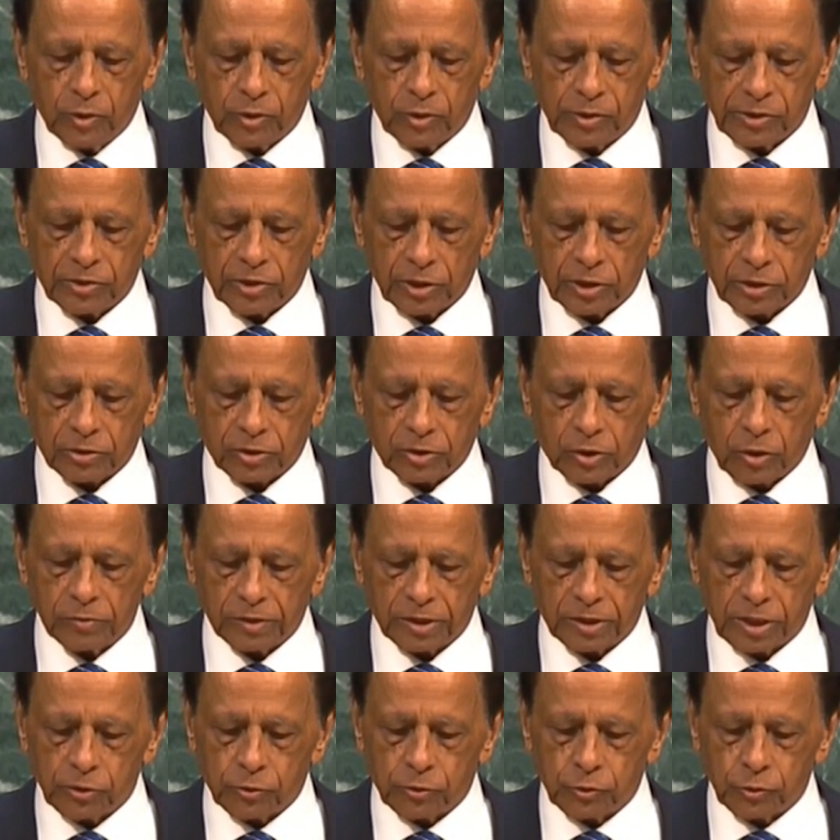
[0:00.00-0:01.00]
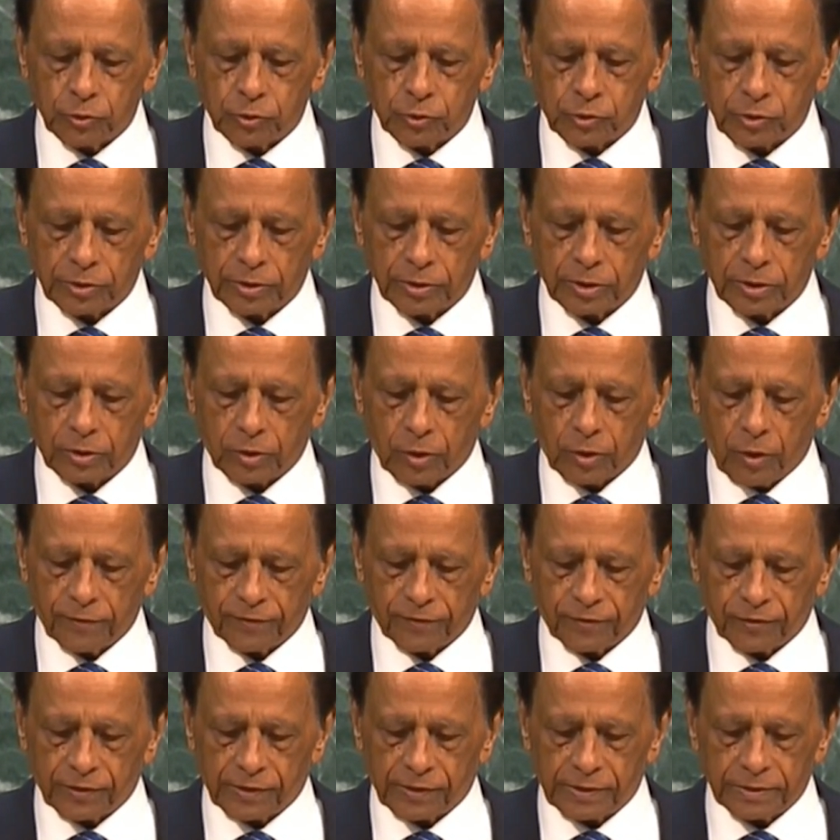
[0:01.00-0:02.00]
in the Mauritius
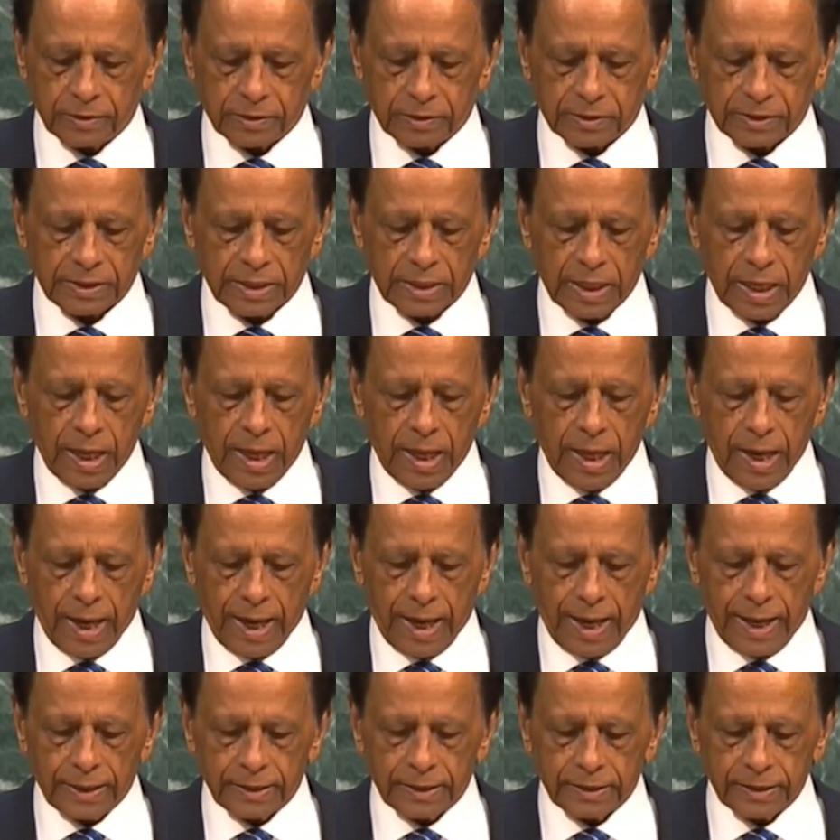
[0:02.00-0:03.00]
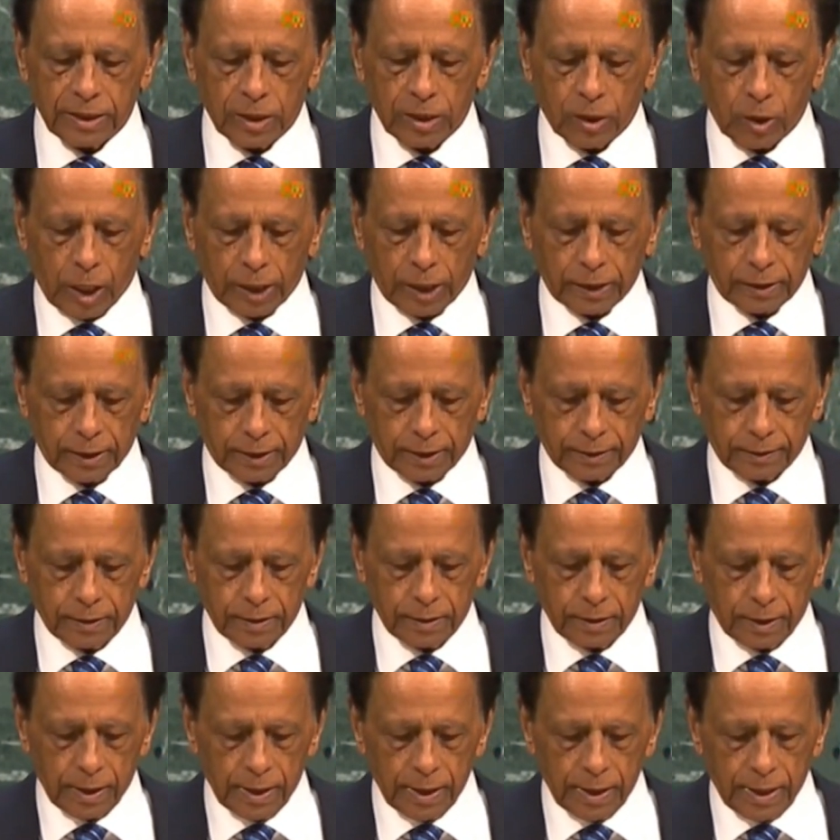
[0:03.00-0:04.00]
Constitutional Conference held in
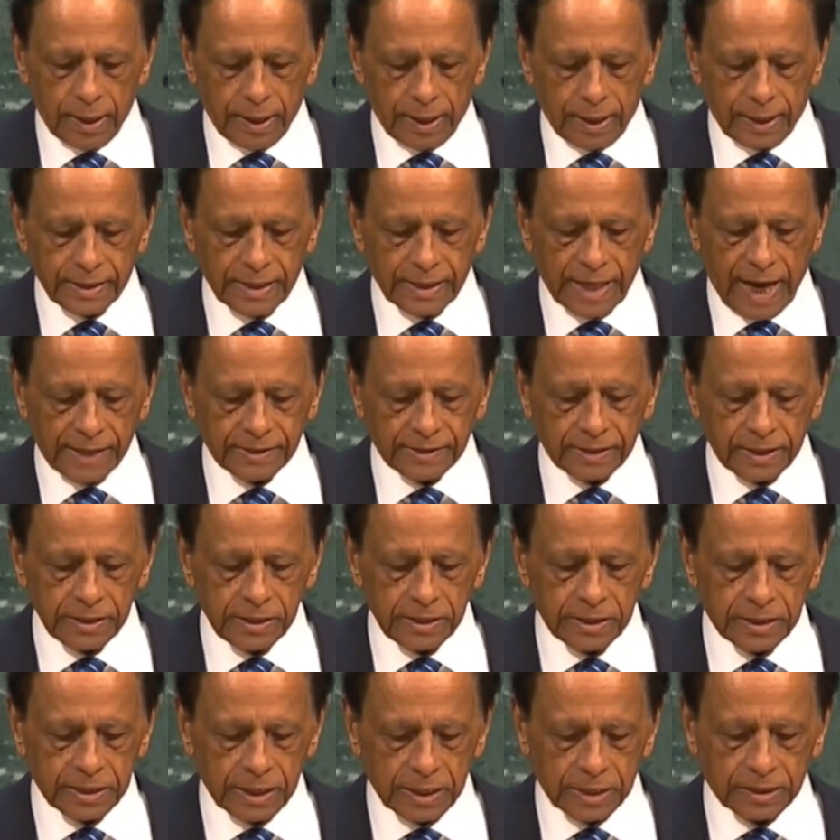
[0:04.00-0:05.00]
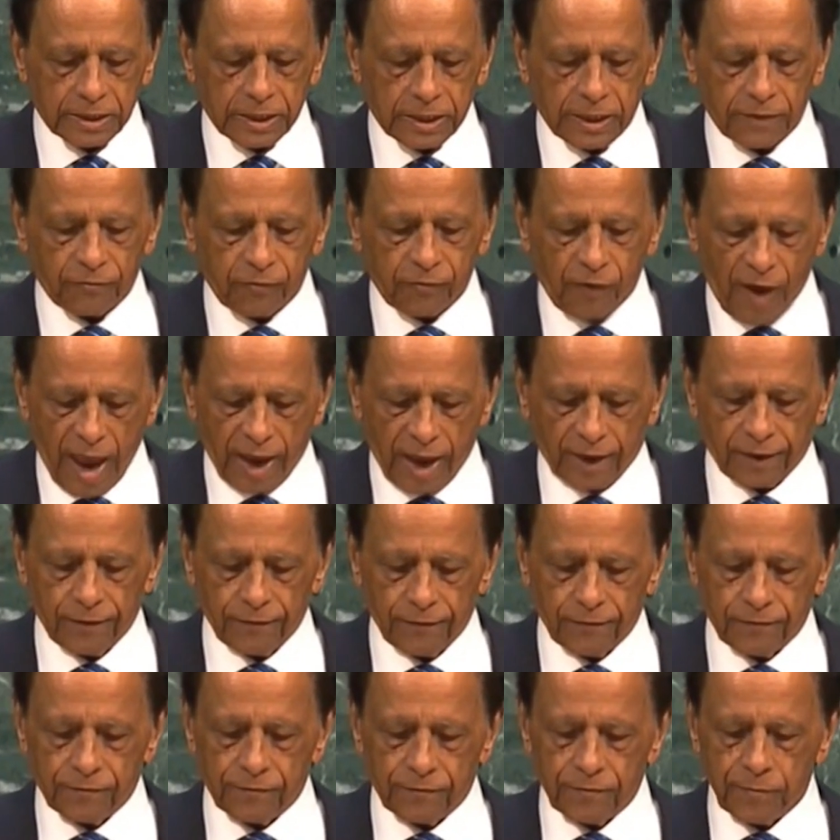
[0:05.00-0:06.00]
London in
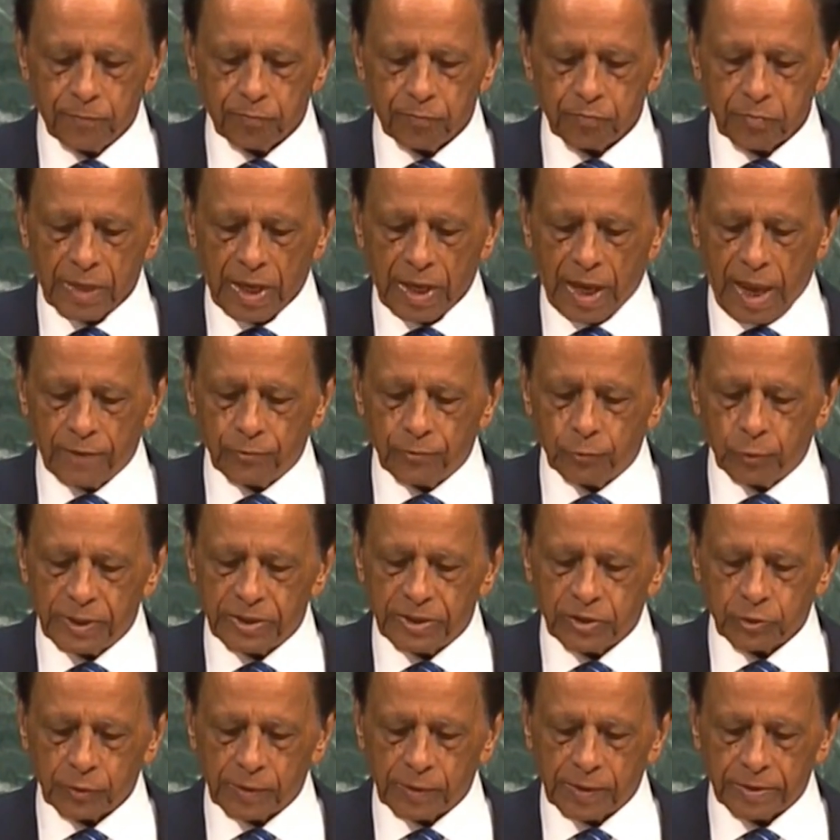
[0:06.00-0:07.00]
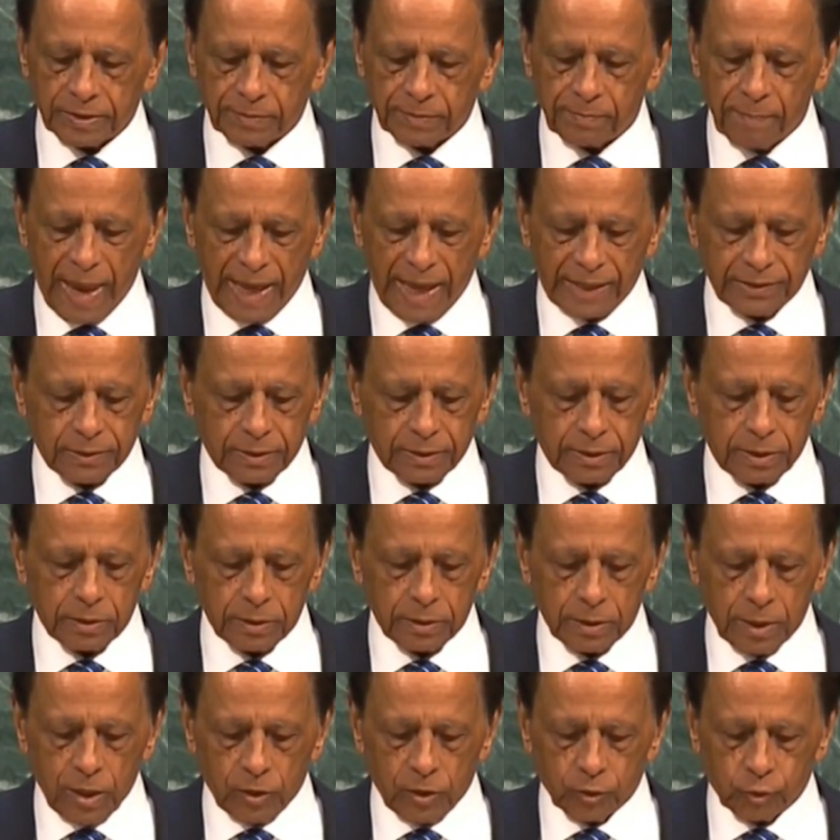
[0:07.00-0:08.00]
1965, and which was
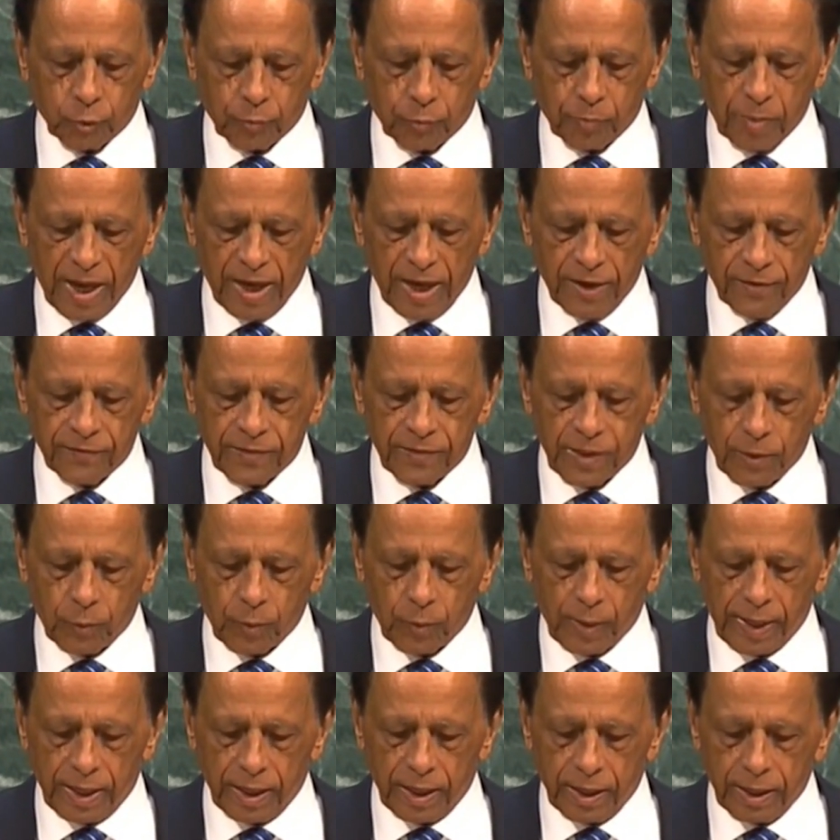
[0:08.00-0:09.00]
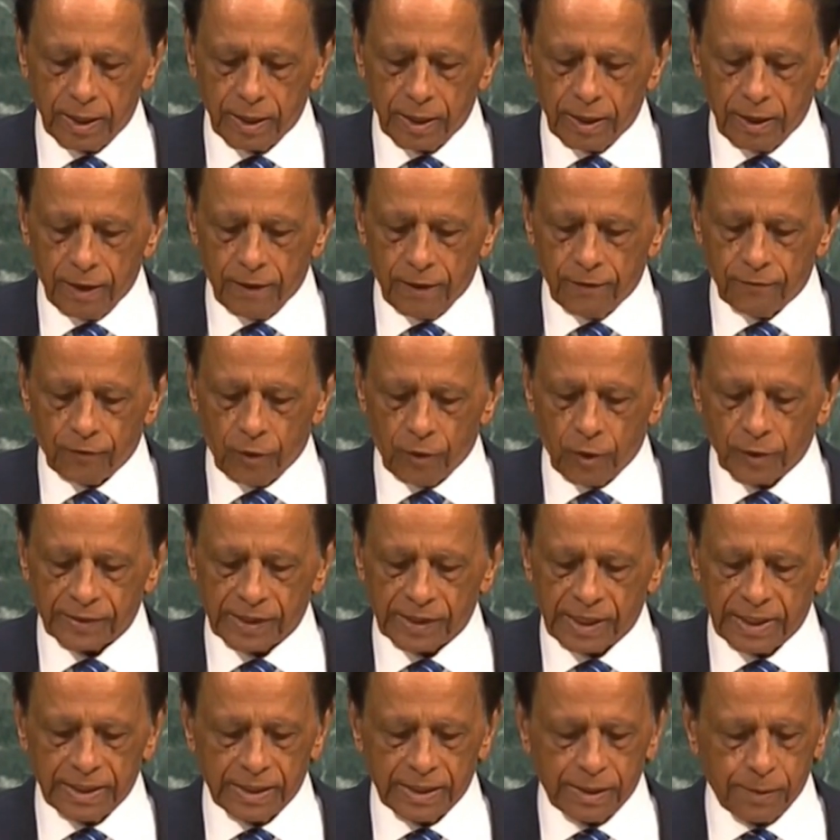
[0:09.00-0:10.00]
meant to pave the way
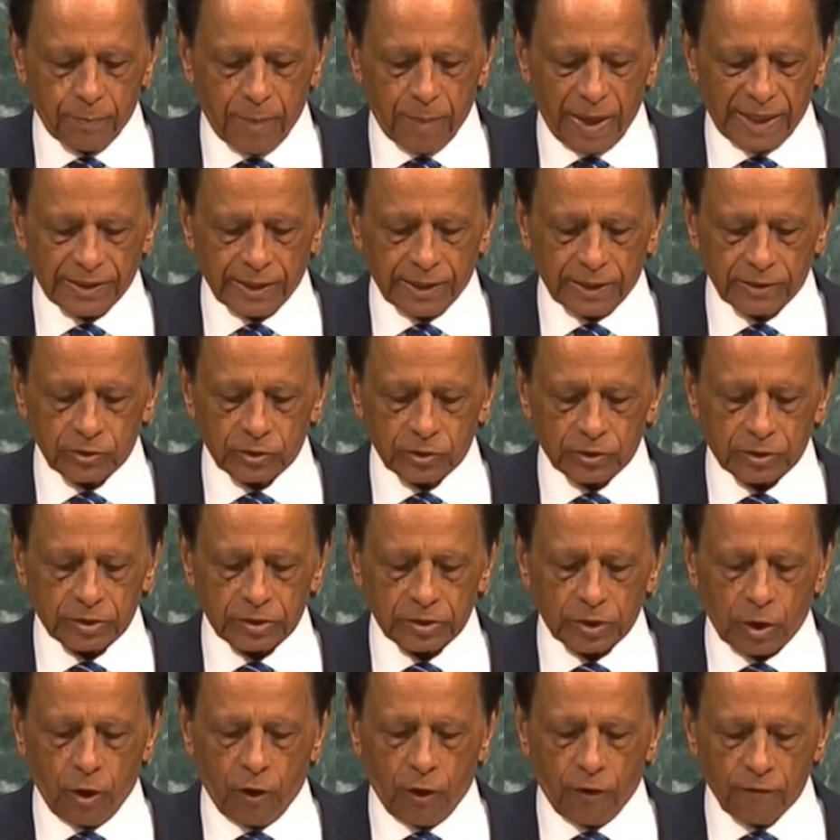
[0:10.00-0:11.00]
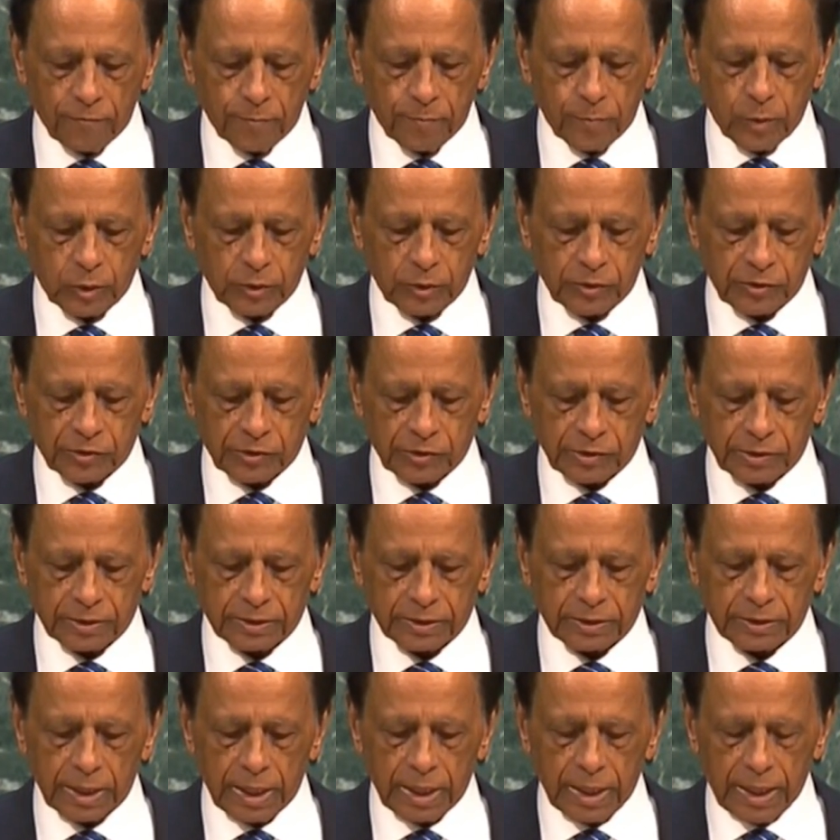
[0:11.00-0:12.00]
for the independence of
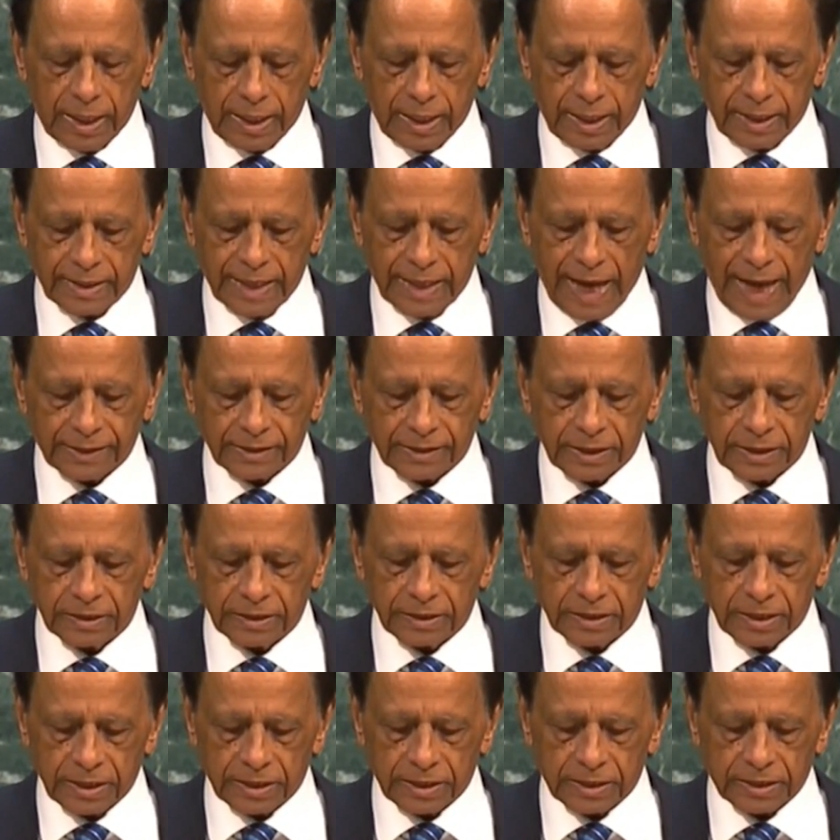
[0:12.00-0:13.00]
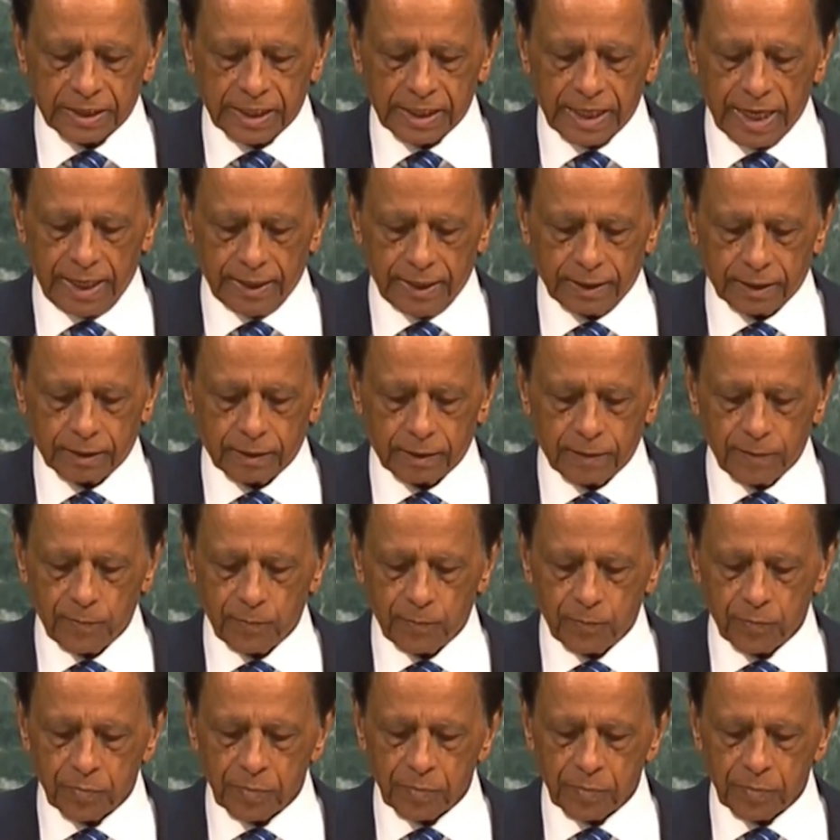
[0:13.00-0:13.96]
Mauritius in 1968.